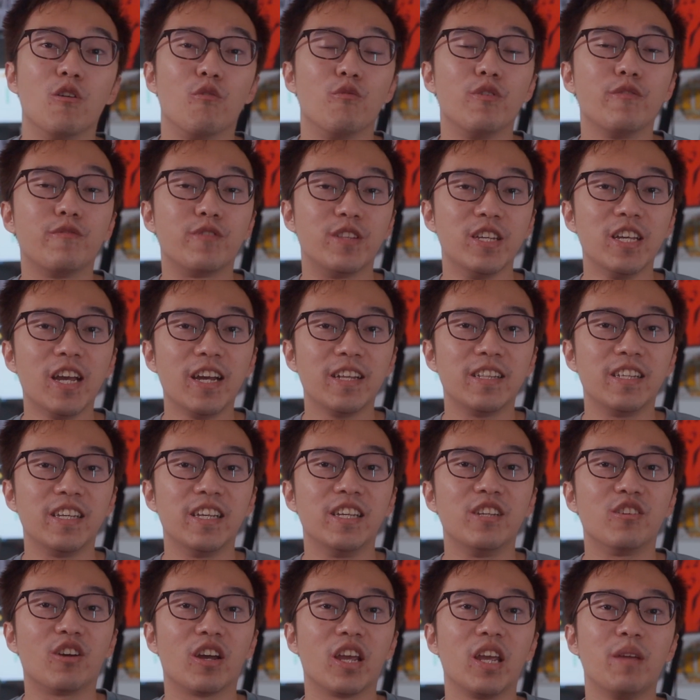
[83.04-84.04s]
With DID,
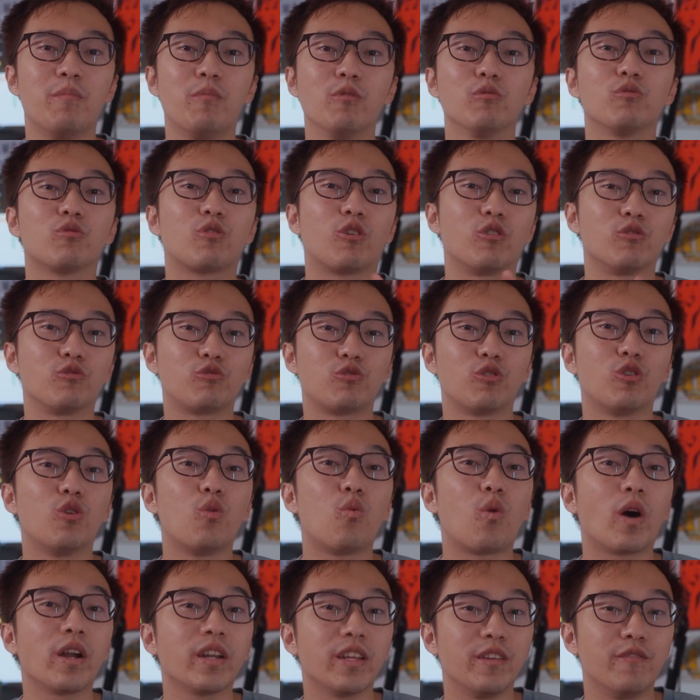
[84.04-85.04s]
you're able to
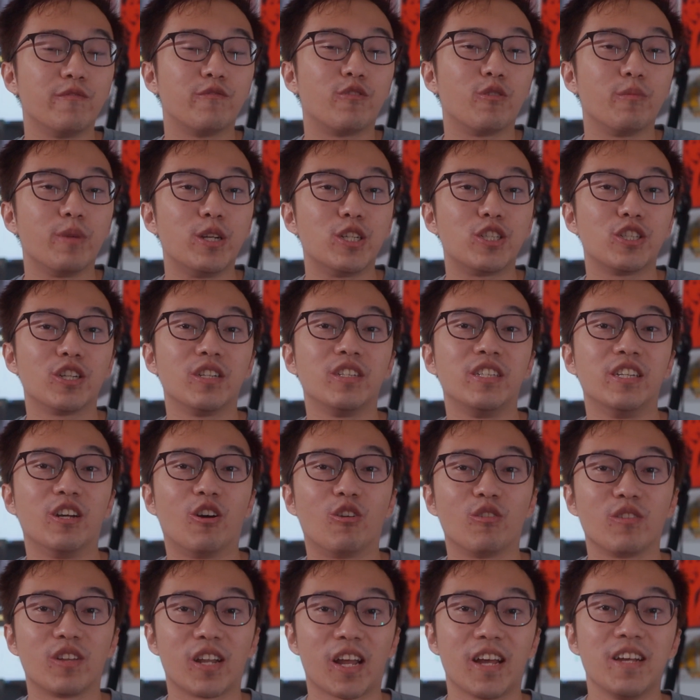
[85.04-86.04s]
control what information the
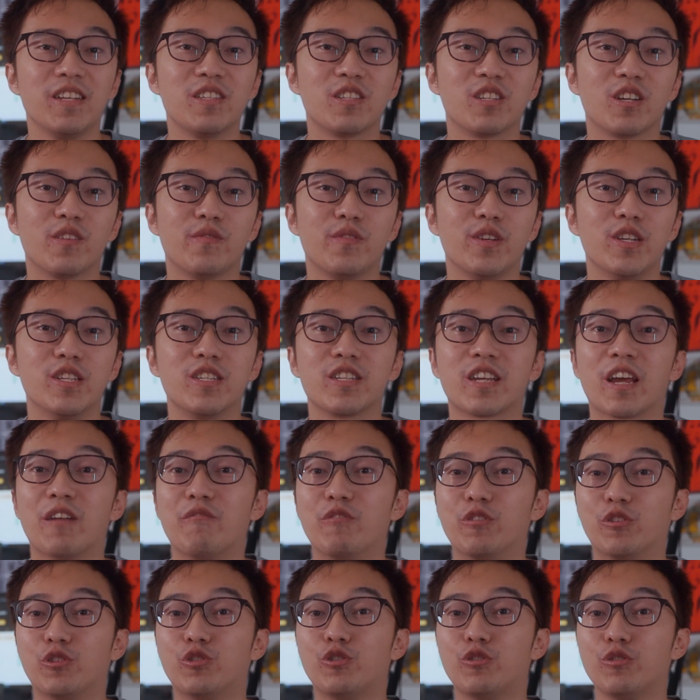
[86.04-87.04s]
online service can
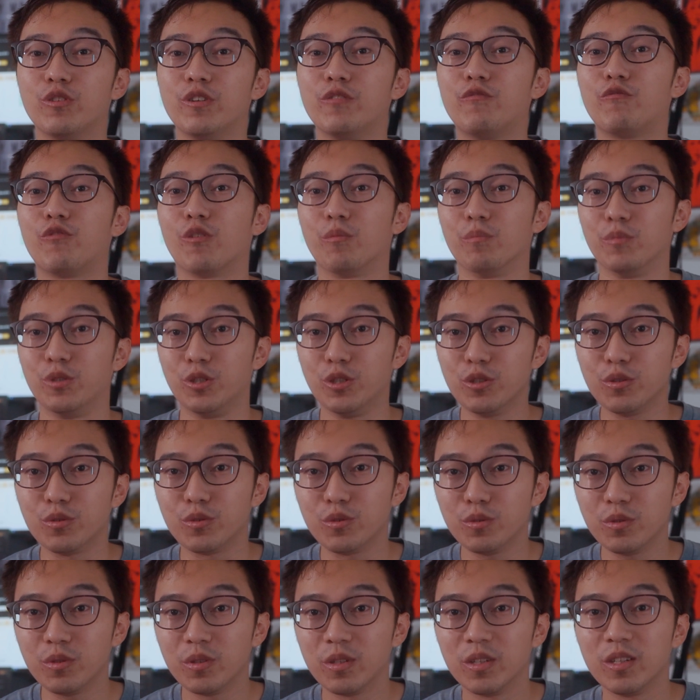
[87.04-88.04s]
retrieve from
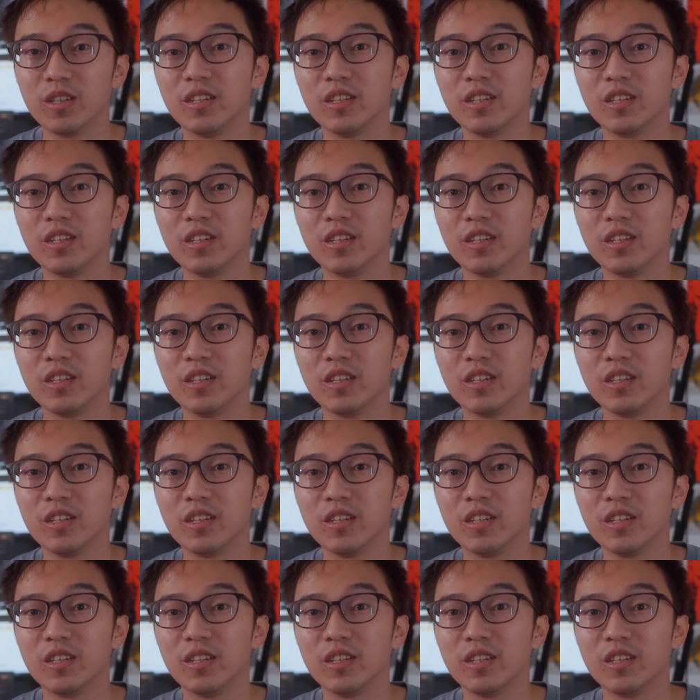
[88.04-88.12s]
you